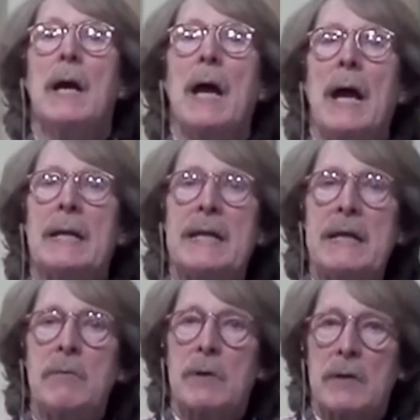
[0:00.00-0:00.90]
and
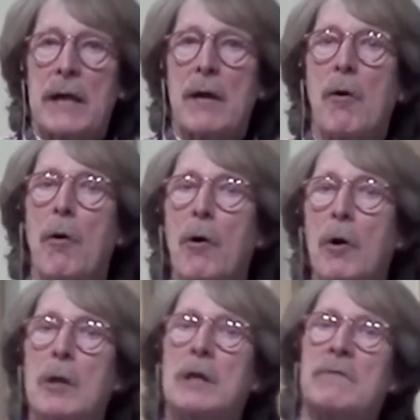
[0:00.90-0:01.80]
he will get
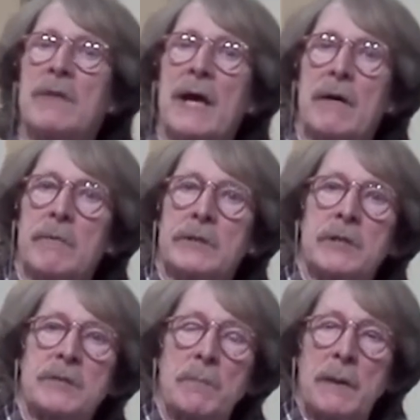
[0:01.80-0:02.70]
all of that which
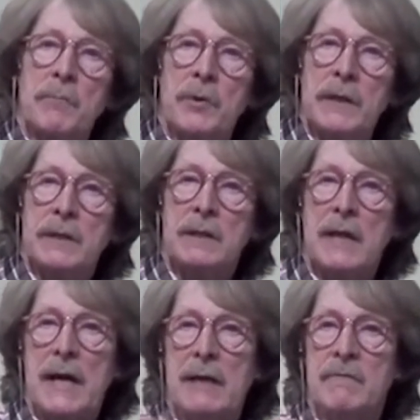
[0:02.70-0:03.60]
has been put into
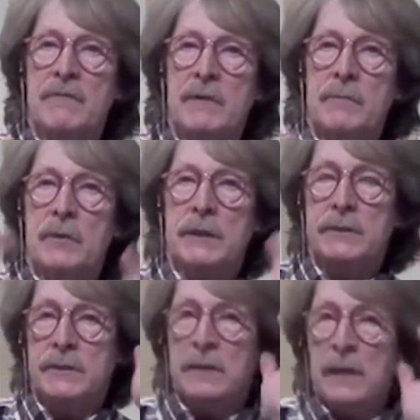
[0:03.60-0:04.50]
Latin from Greece